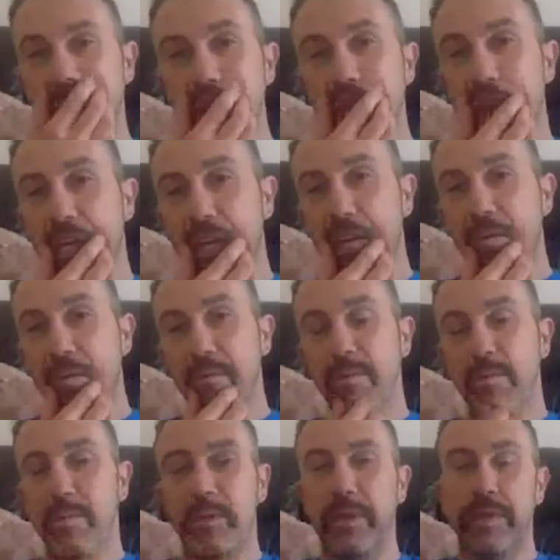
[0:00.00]

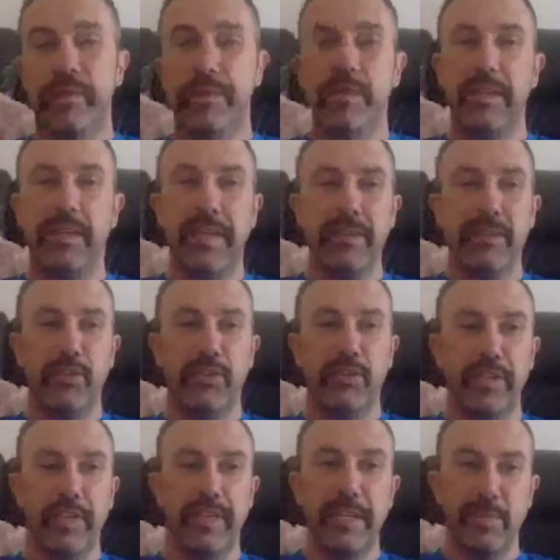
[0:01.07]
But
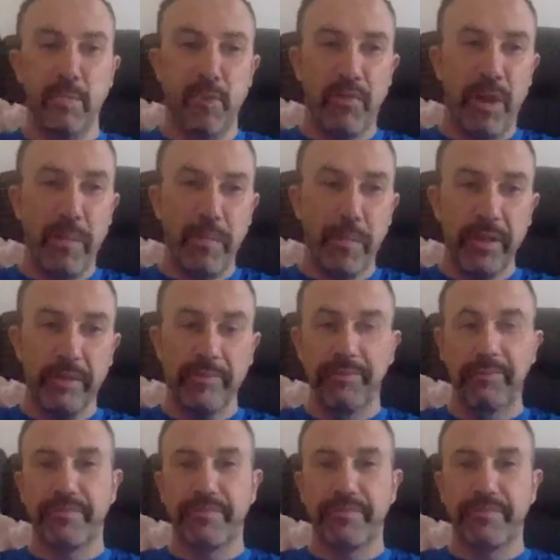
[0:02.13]
it's Movember,